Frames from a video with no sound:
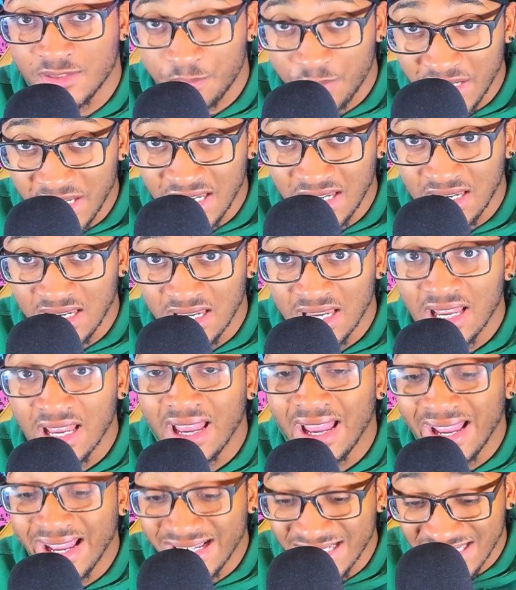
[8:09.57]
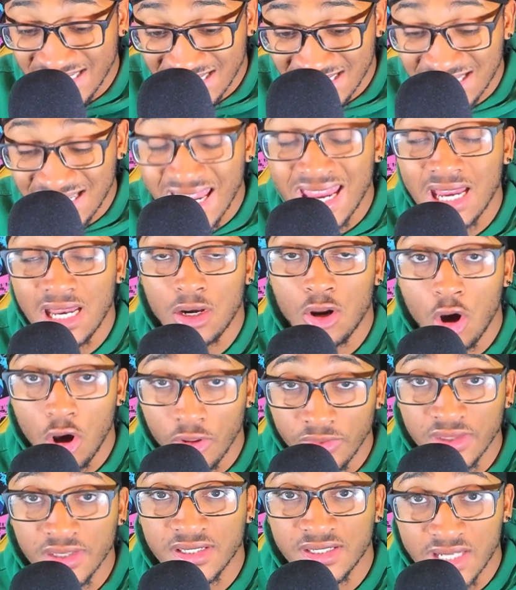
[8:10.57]
be a stain
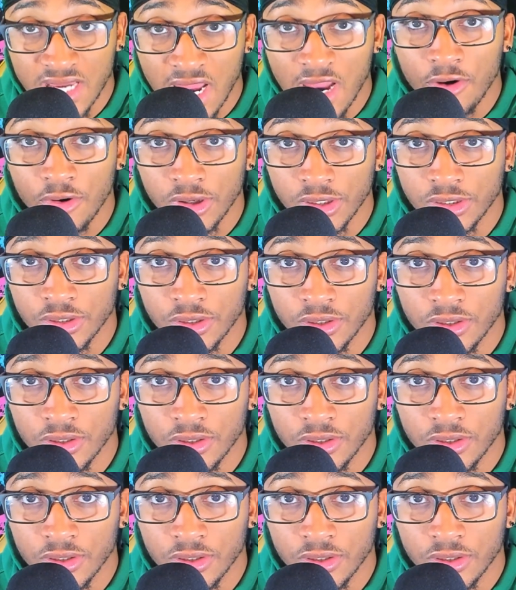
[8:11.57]
on this character.